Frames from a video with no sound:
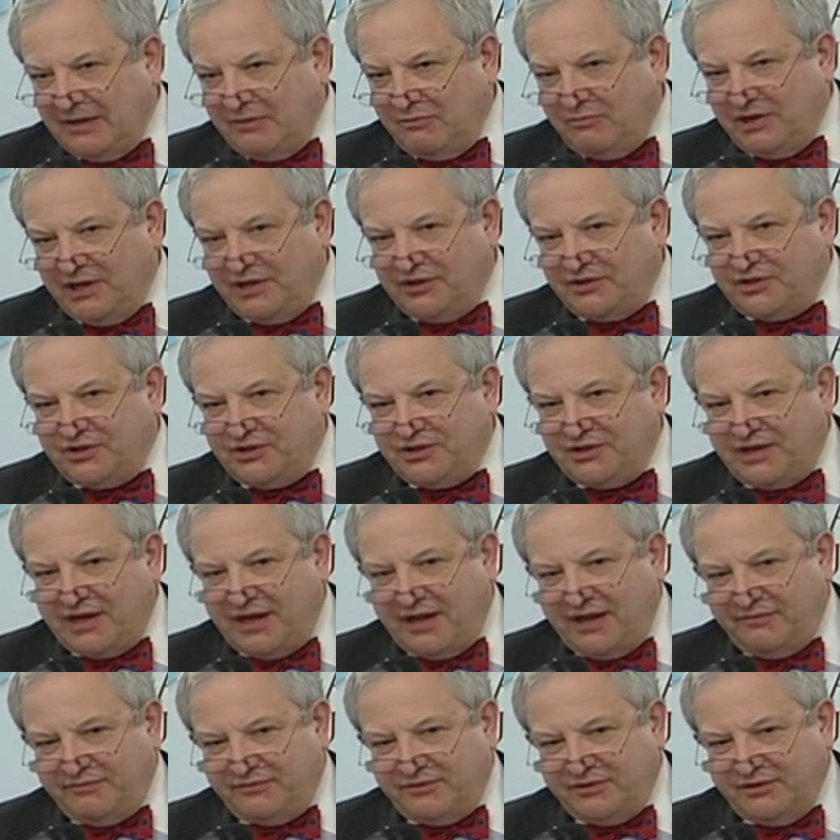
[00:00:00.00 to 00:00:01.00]
in which,
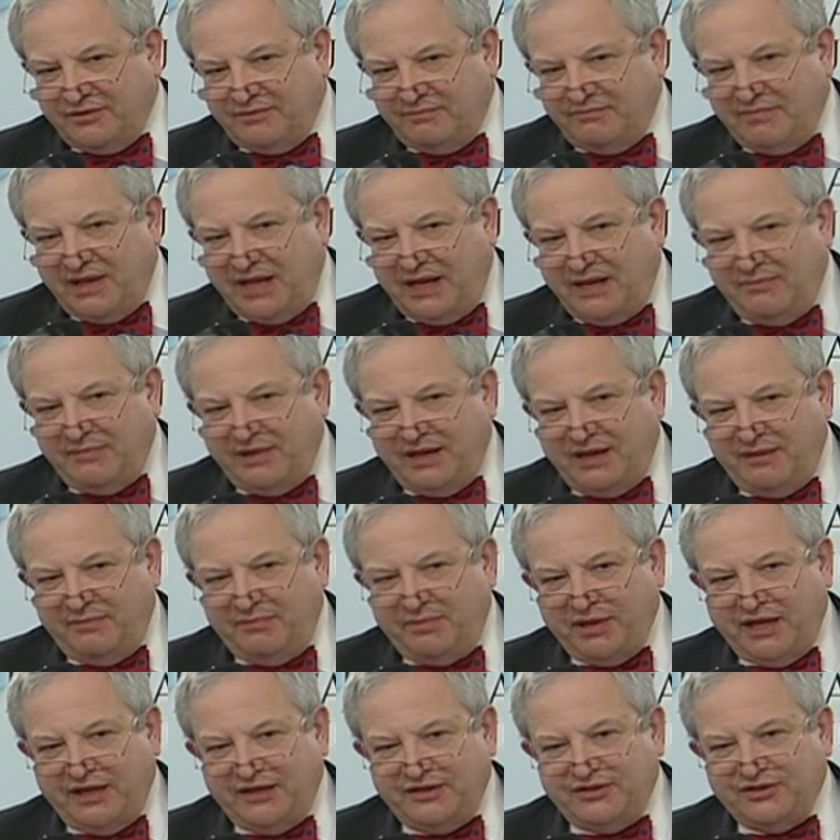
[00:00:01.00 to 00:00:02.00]
after many, many
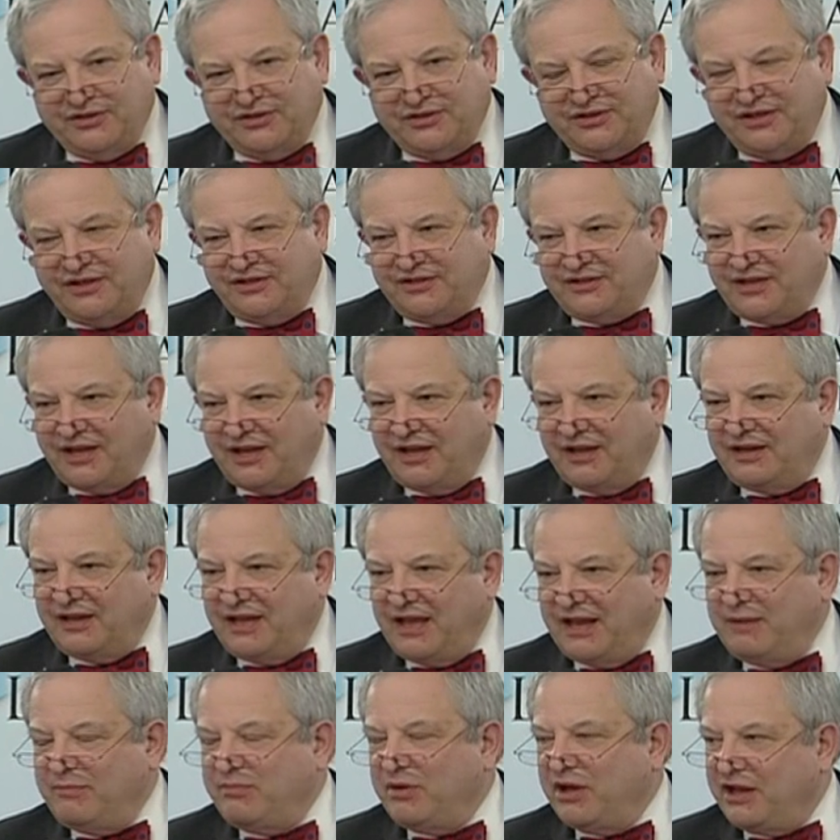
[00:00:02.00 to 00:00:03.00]
pages, he said,
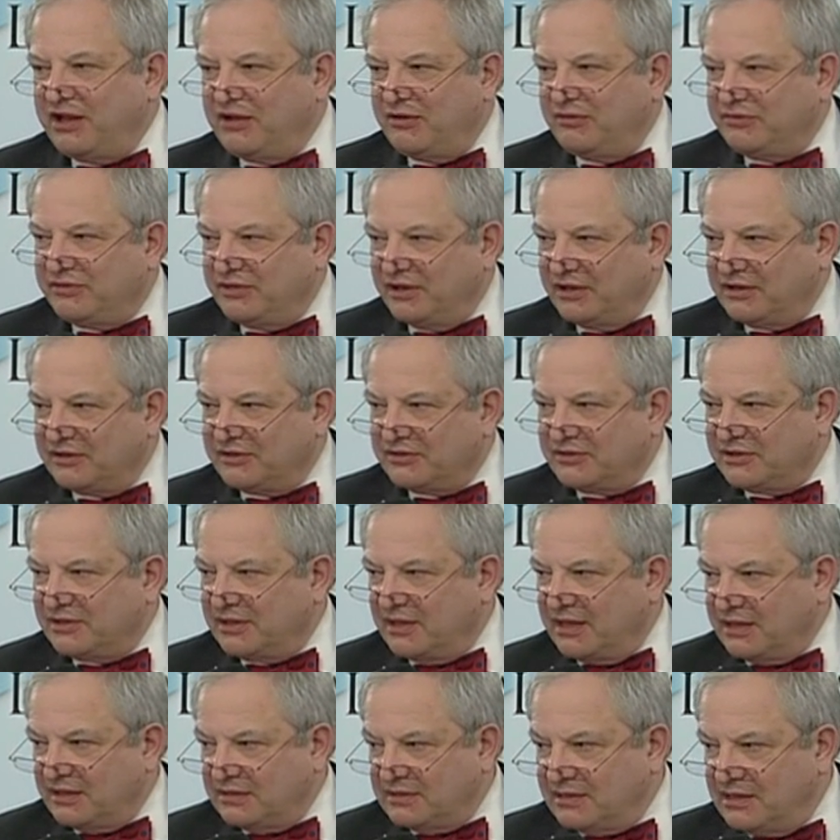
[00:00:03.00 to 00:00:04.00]
anybody who thinks
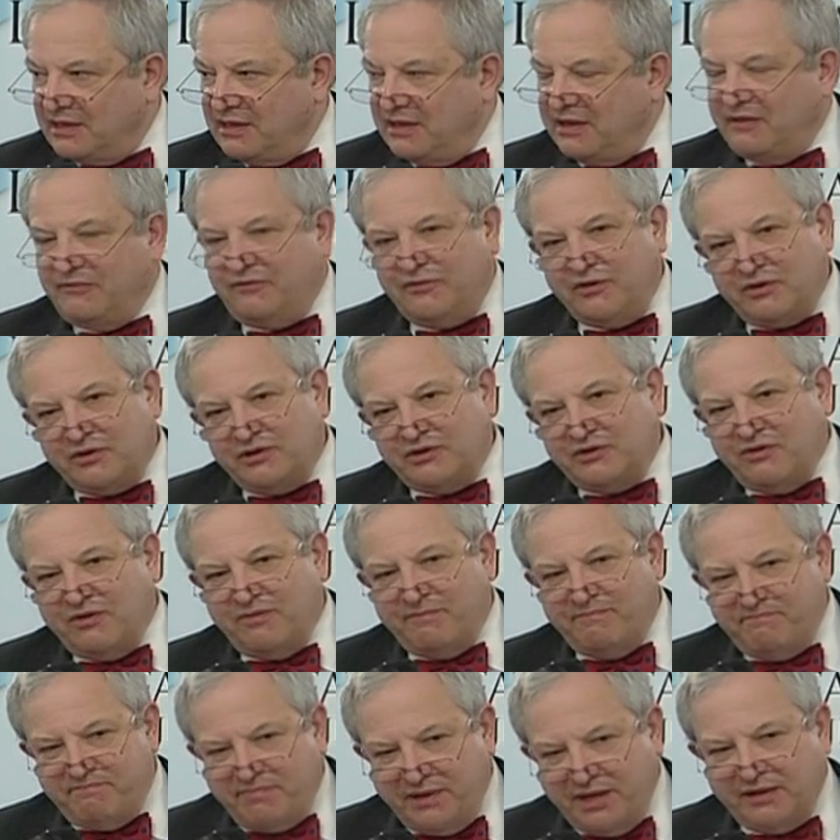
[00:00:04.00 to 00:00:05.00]
that you can do
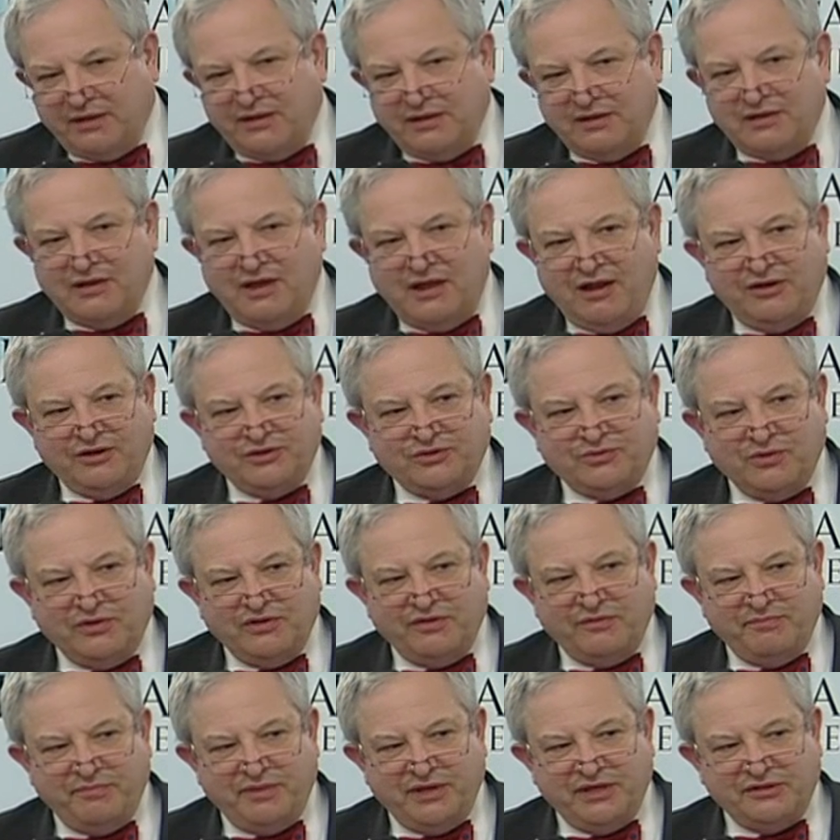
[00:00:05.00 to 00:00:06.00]
$1 billion worth
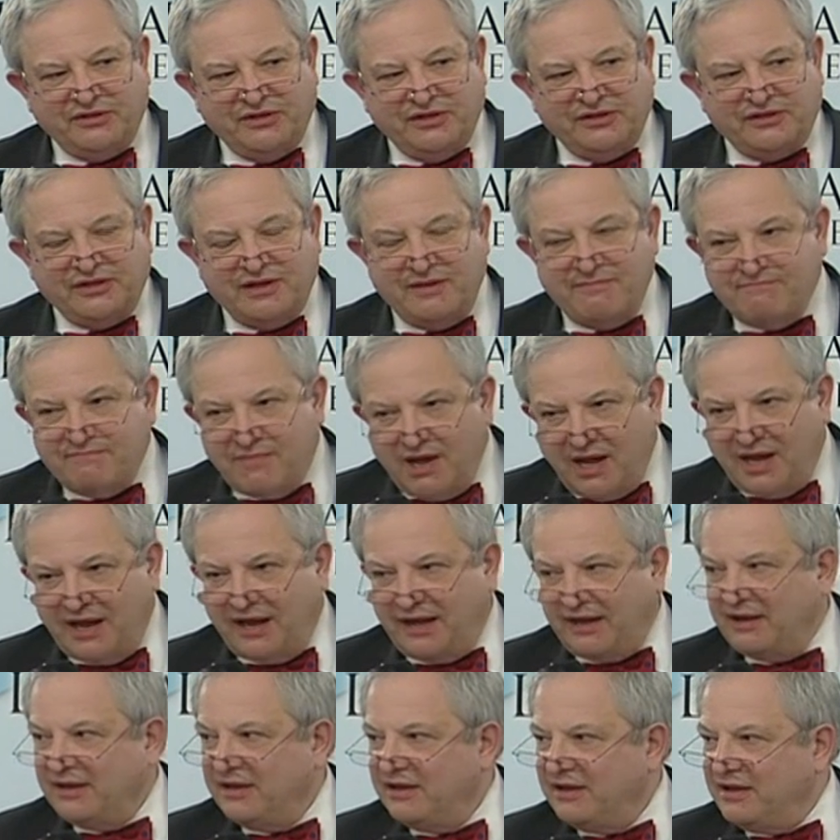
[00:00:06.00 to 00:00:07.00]
of business in
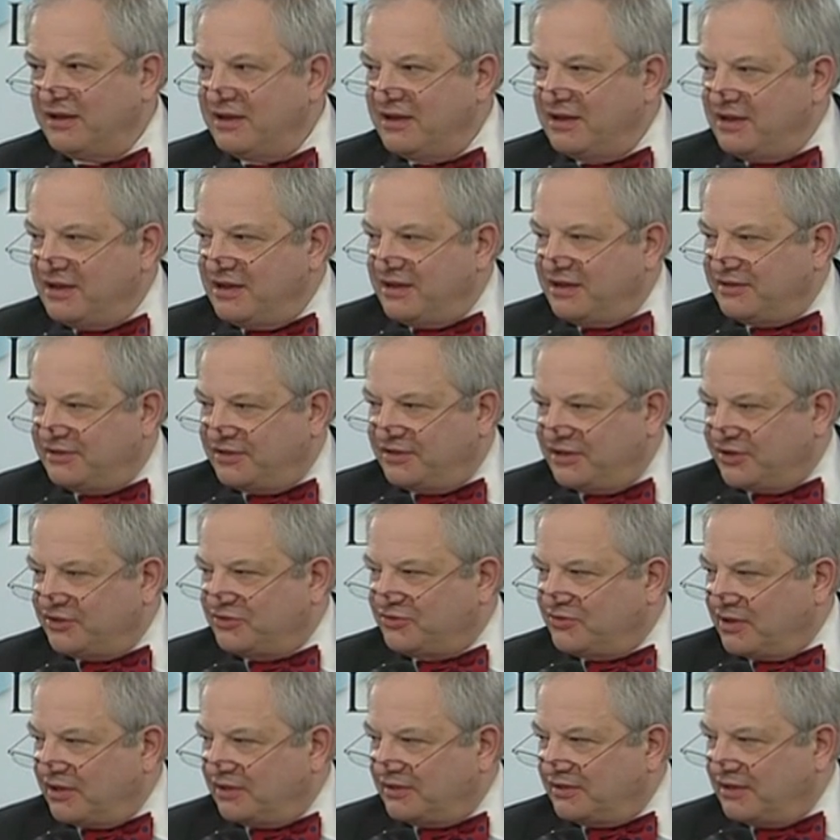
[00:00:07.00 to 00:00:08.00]
my
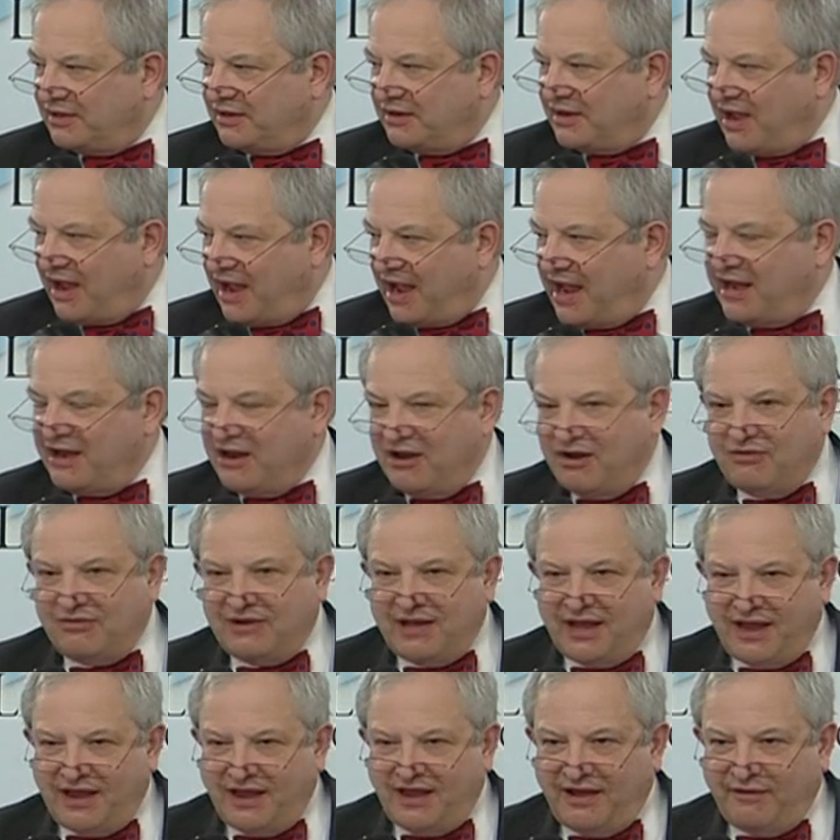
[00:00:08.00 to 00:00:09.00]
district and I don't
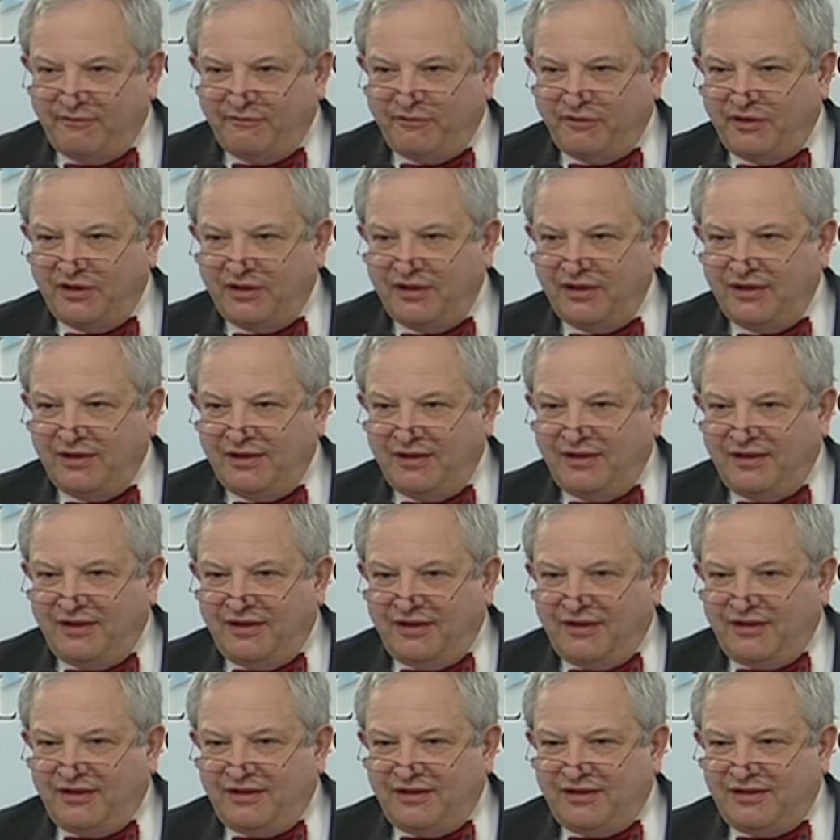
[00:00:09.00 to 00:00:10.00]
have
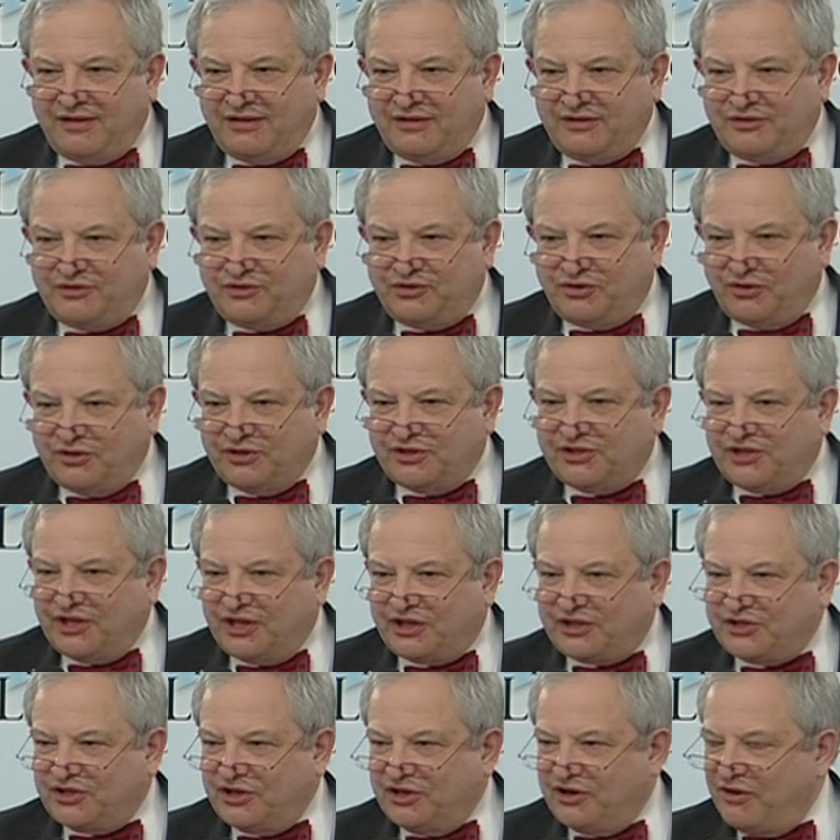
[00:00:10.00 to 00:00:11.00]

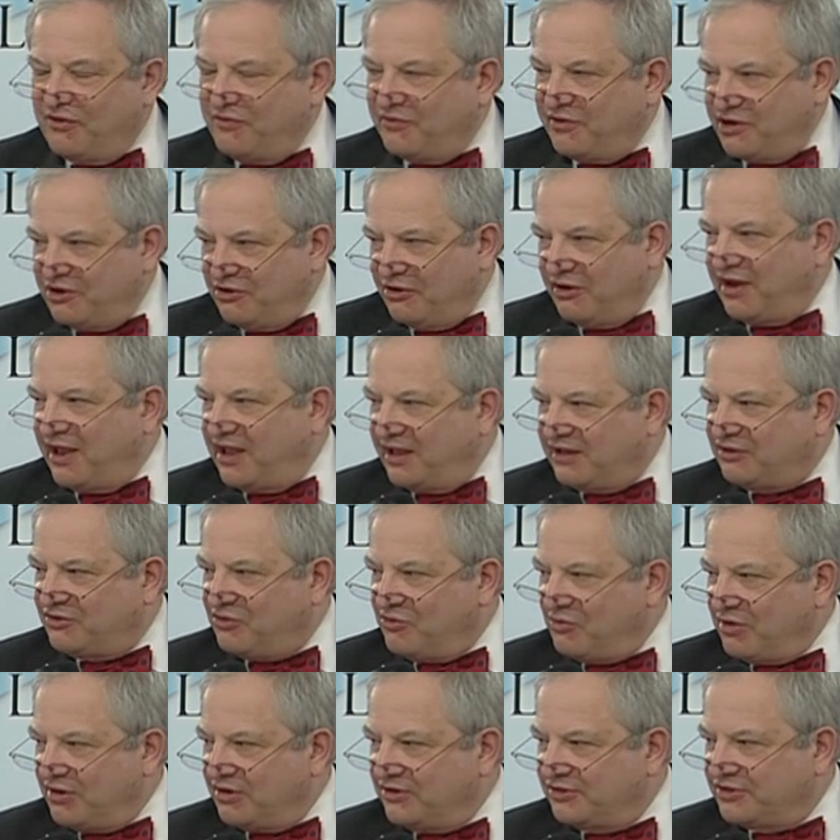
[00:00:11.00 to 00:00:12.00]
jurisdiction over your
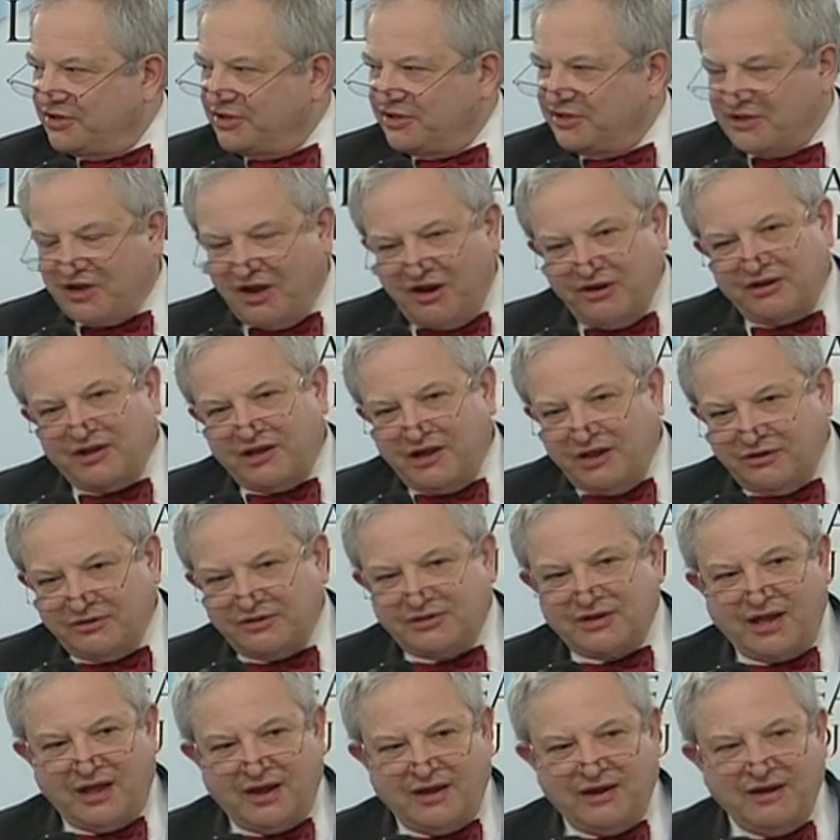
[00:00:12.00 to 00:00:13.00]
headquarters in Tokyo
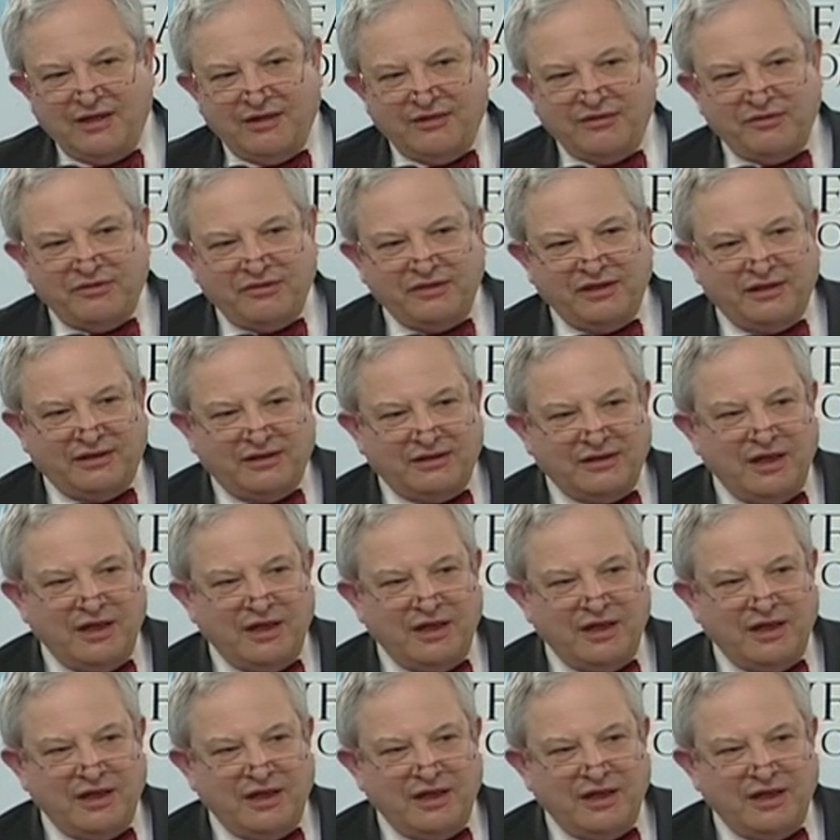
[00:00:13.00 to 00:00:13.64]
has got another thing